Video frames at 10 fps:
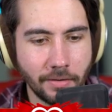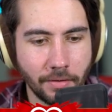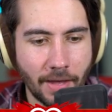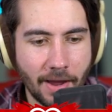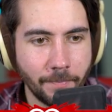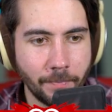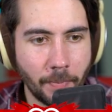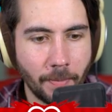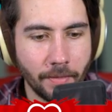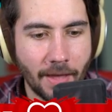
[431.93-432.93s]
That,
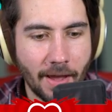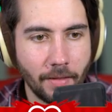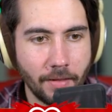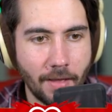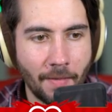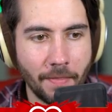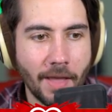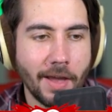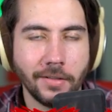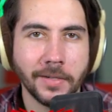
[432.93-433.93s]
that, and then
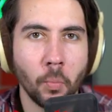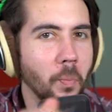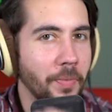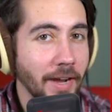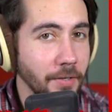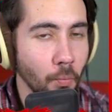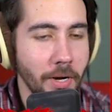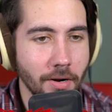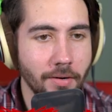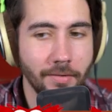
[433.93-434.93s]
that. Like, that's a
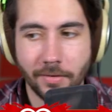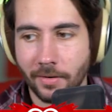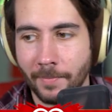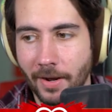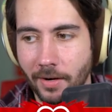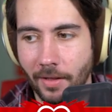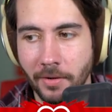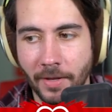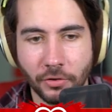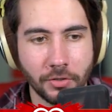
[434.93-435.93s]
weird, I'm not gonna lie to
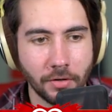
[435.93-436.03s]
you, that's just